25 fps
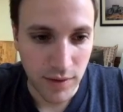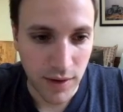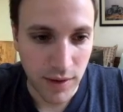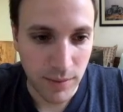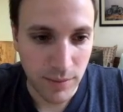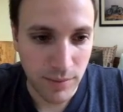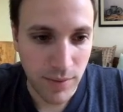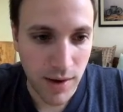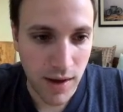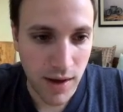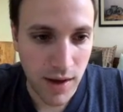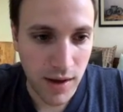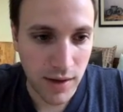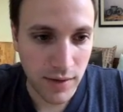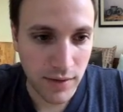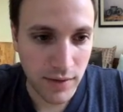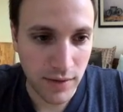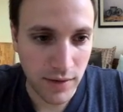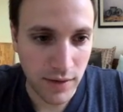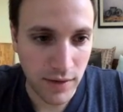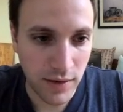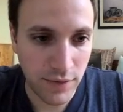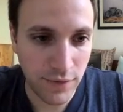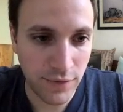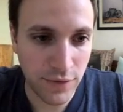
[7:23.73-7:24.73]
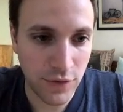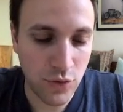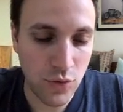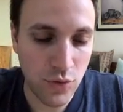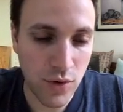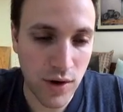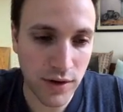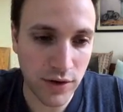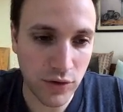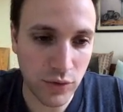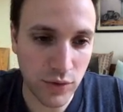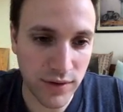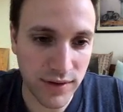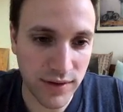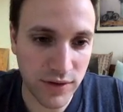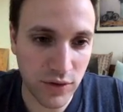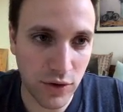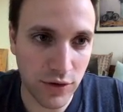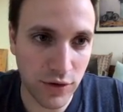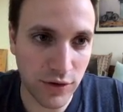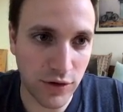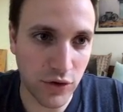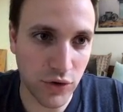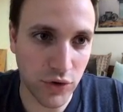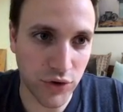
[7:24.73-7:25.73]
But if you want to
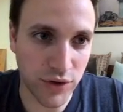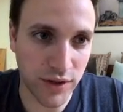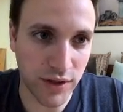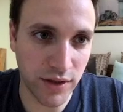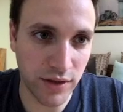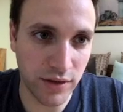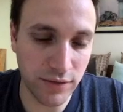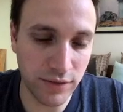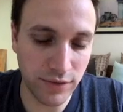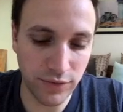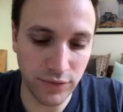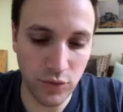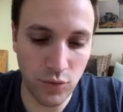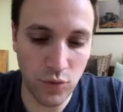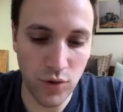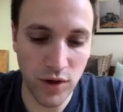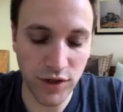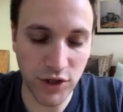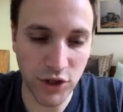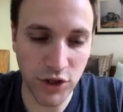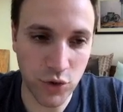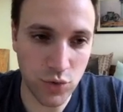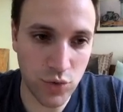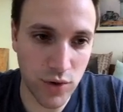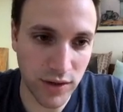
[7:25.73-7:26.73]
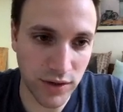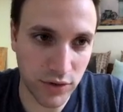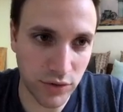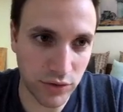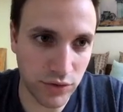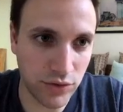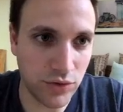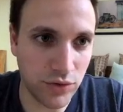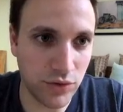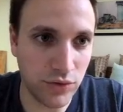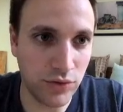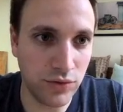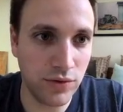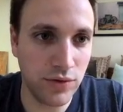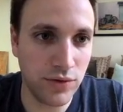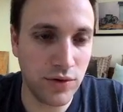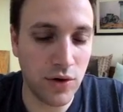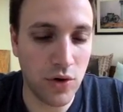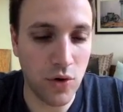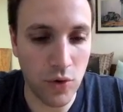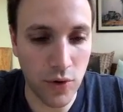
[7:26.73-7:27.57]
install it yourself, what you want to do,